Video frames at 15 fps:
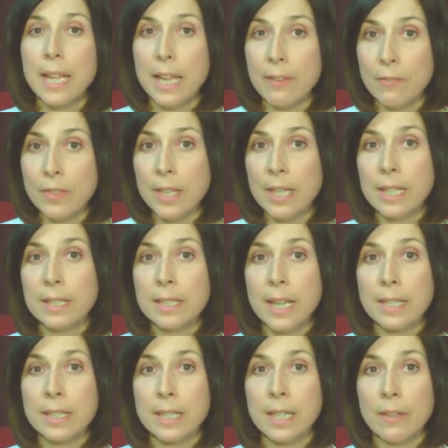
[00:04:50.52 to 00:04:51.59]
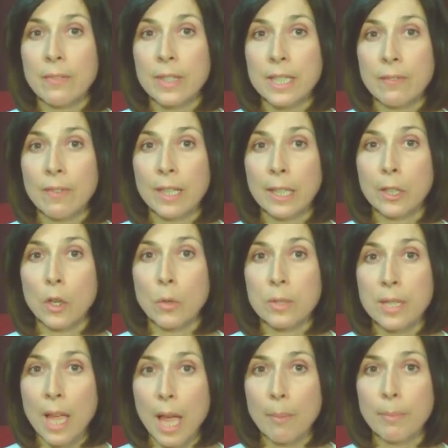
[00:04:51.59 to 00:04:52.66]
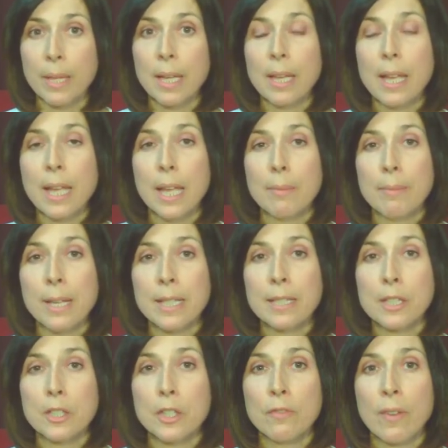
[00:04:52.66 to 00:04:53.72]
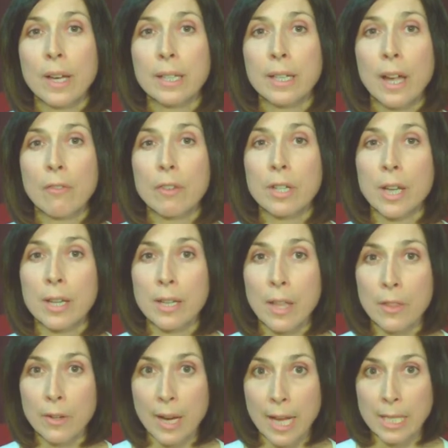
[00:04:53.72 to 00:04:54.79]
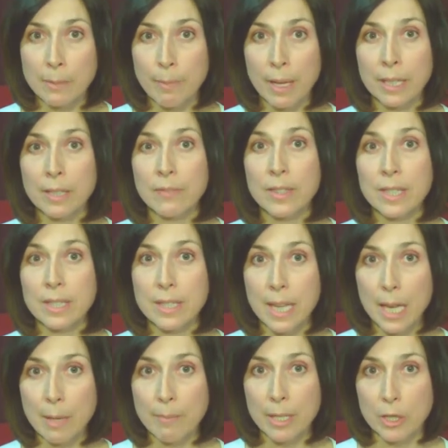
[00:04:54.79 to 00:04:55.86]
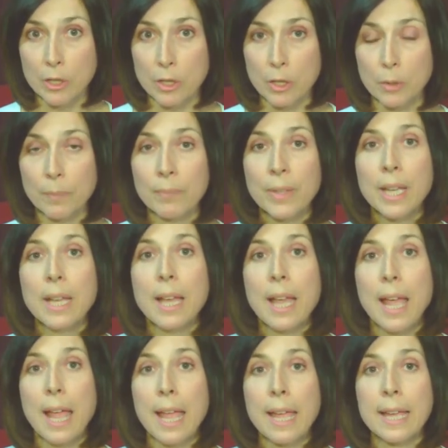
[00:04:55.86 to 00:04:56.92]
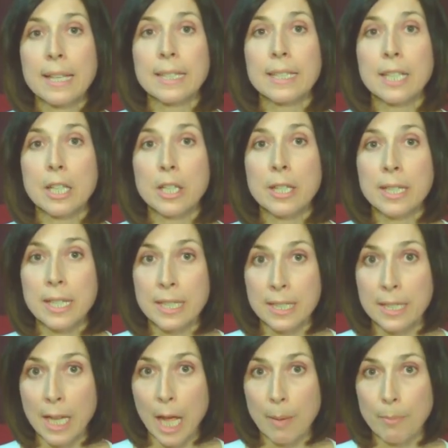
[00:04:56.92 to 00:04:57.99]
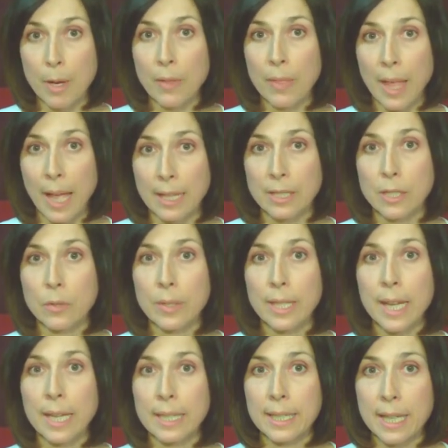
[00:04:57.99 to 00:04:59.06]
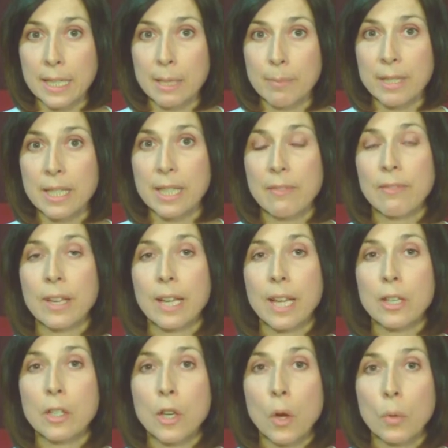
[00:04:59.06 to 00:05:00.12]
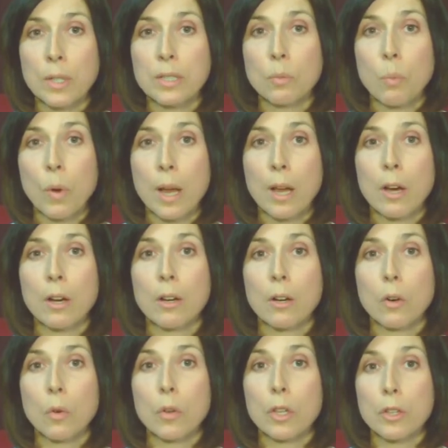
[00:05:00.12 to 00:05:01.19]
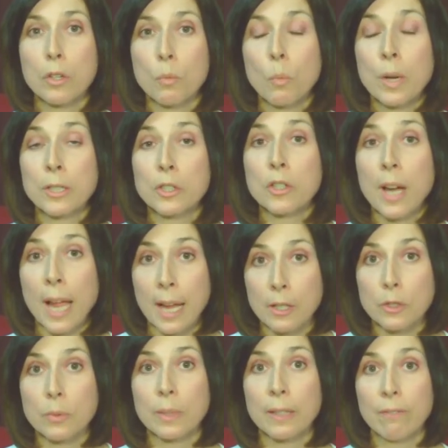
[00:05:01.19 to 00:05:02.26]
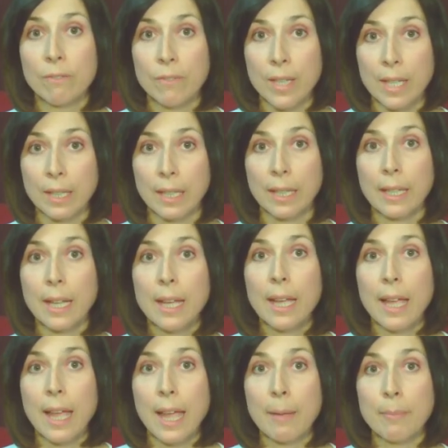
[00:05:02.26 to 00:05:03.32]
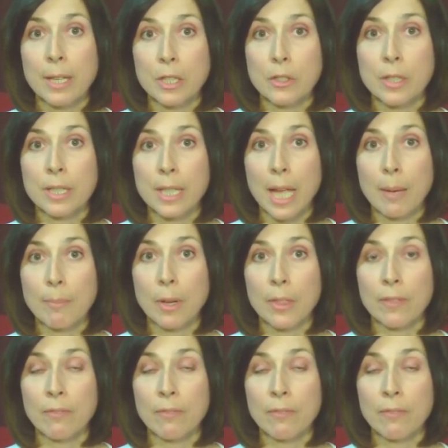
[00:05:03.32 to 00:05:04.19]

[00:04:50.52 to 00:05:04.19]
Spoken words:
If the intensity of this feeling goes up, it means that you've uncovered another aspect of the same issue and you need to tap on that. So again, get specific and notice where what you're actually feeling, and make sure you tap on